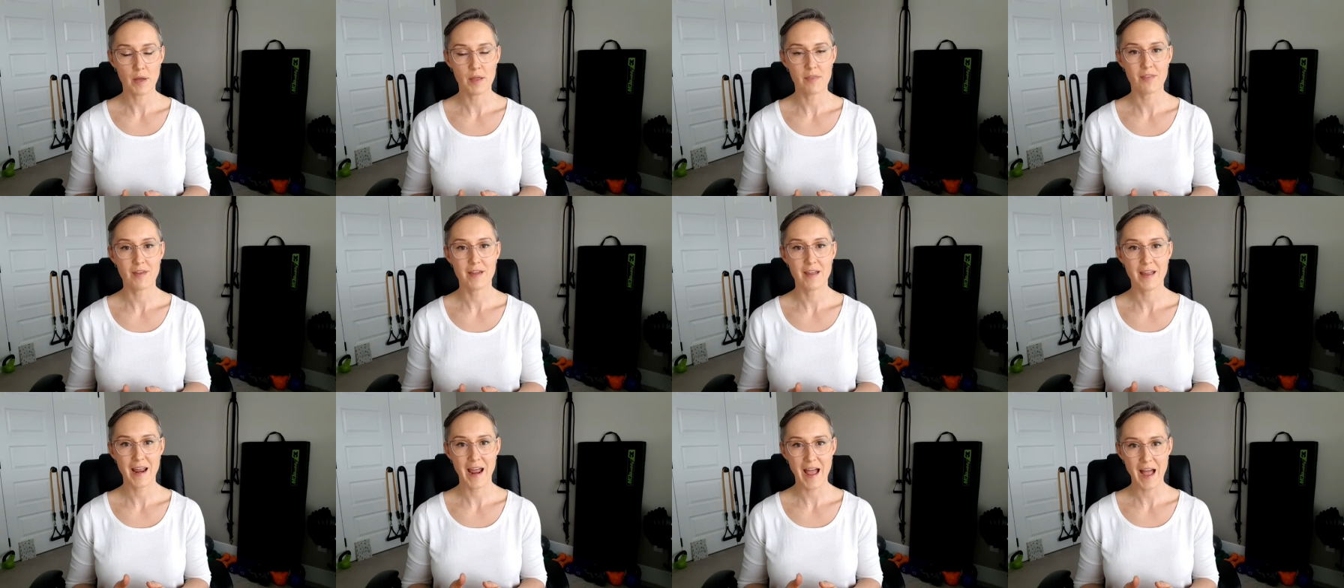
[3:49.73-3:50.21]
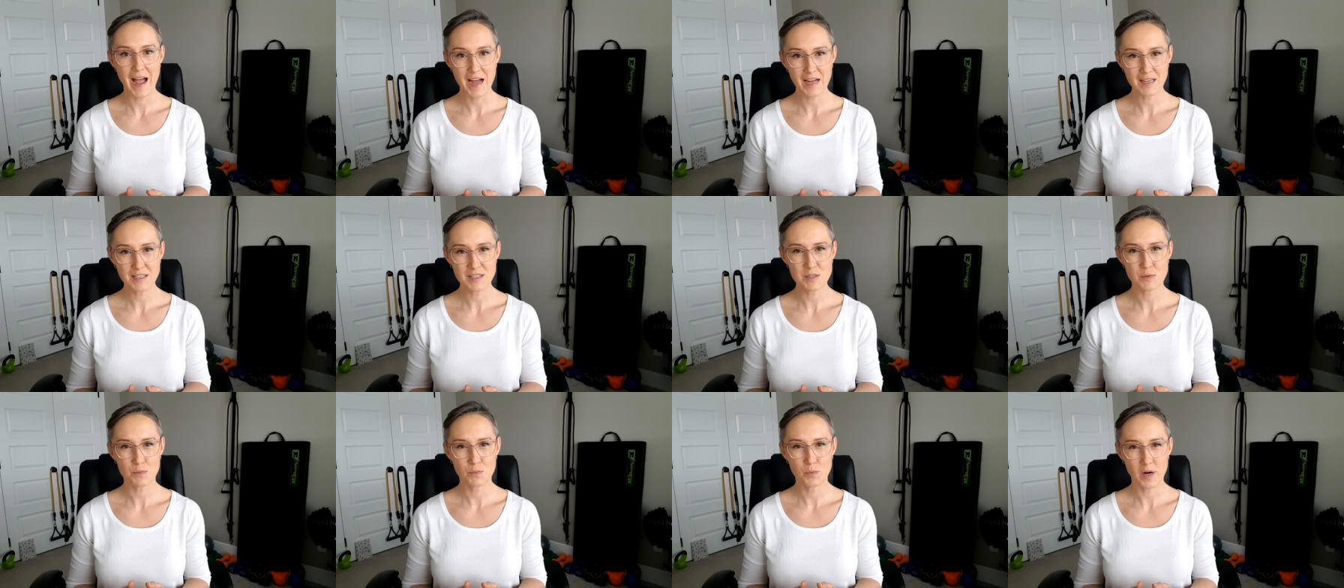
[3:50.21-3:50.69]
and they
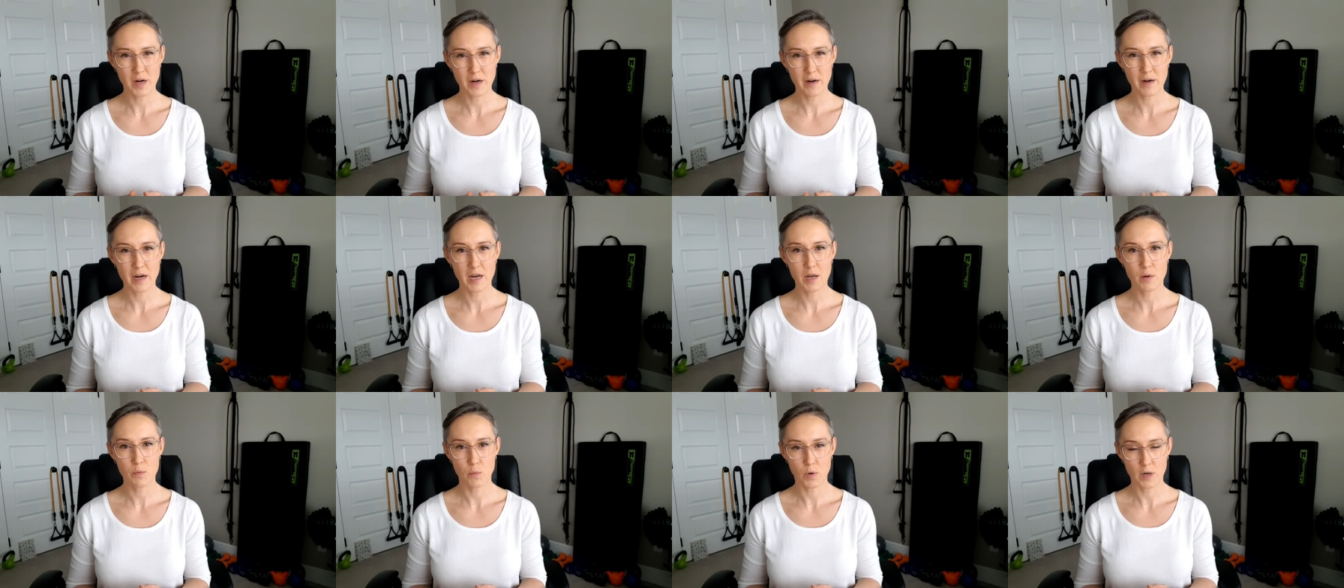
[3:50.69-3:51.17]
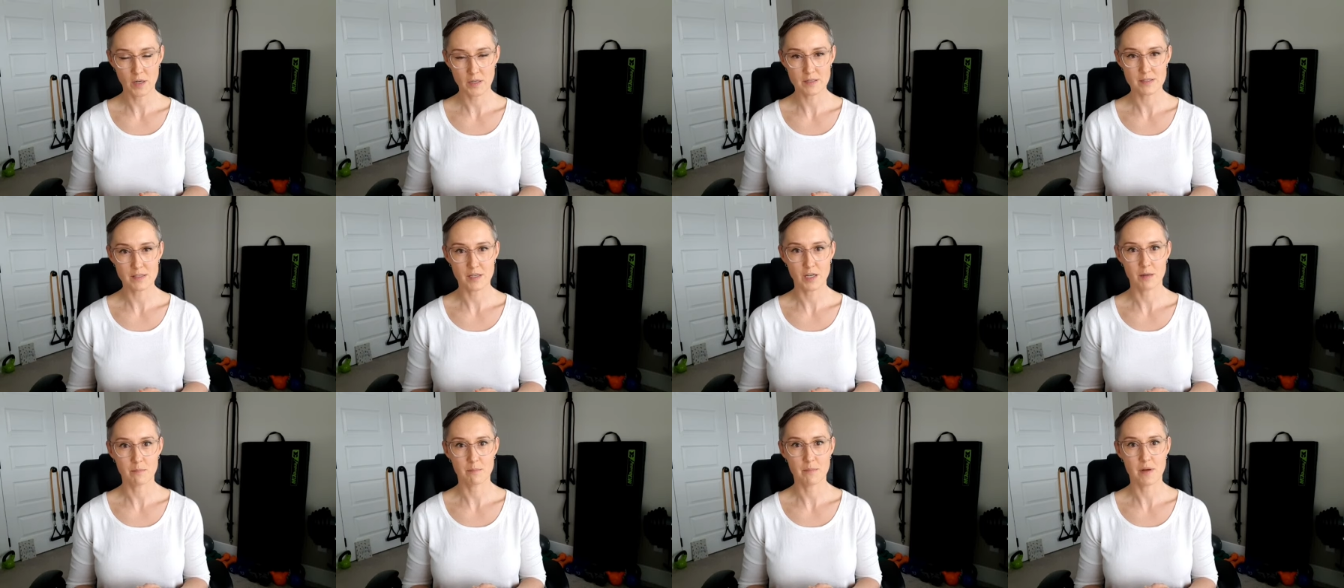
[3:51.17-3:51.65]
asked where I
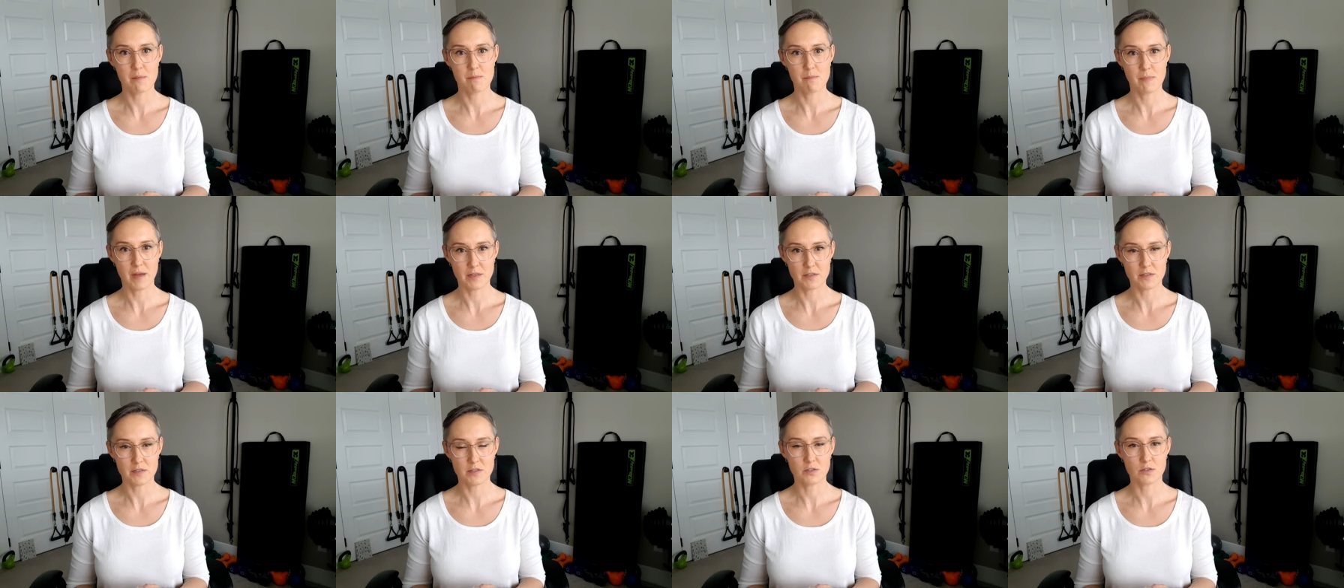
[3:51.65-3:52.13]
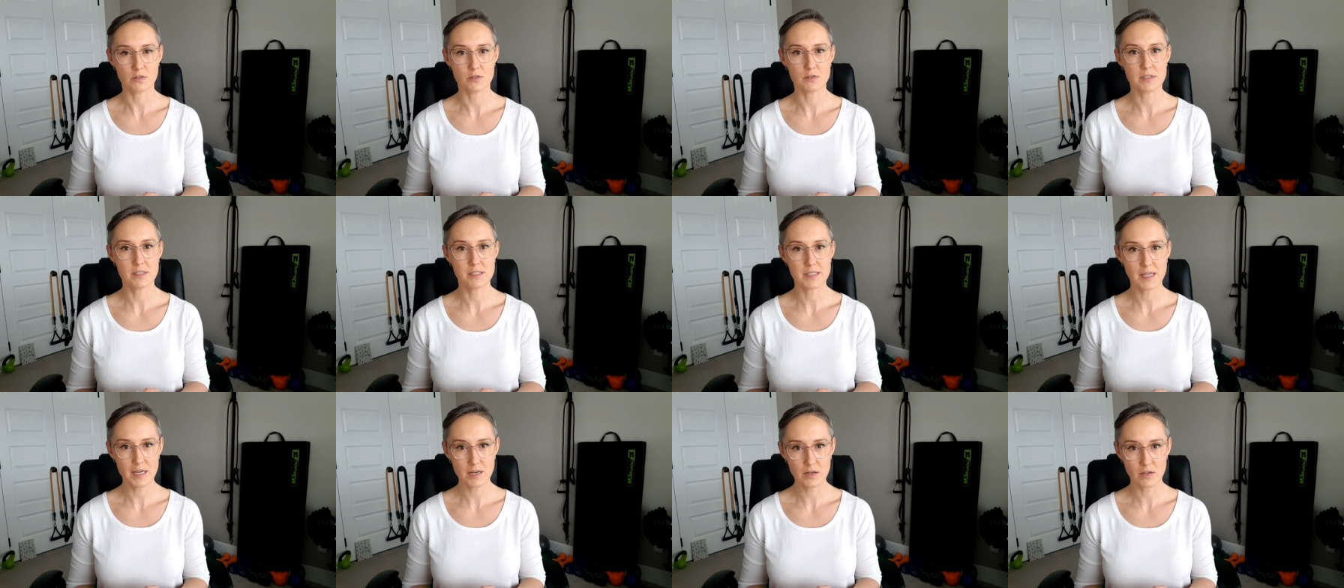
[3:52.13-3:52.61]
was on my menstrual
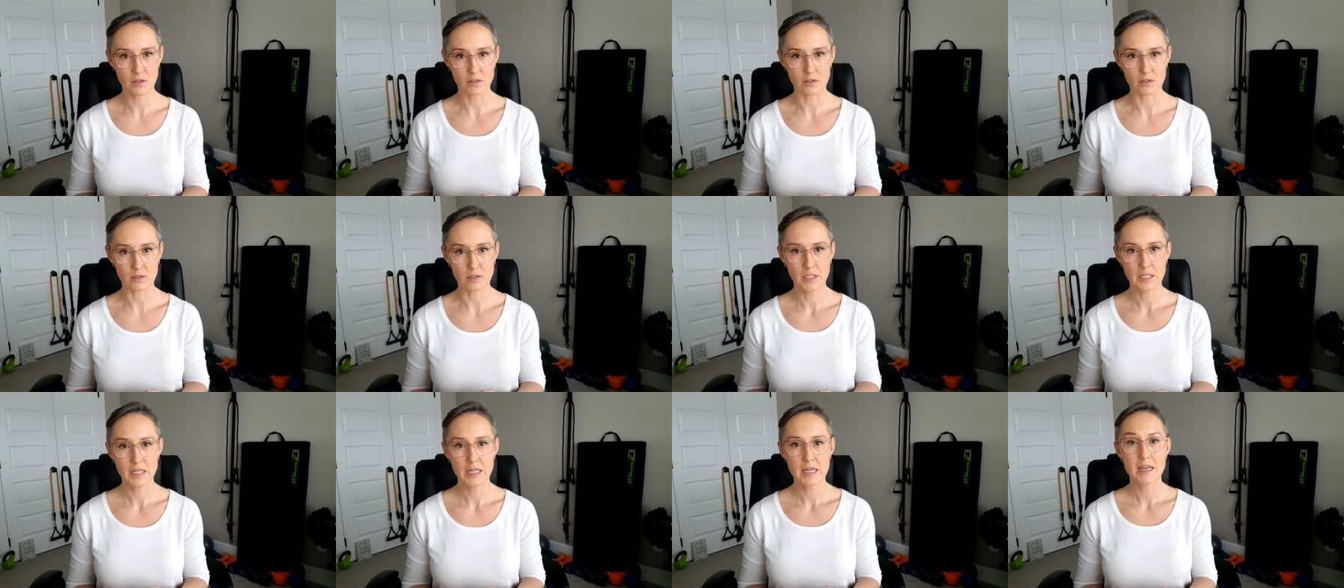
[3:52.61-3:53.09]
cycle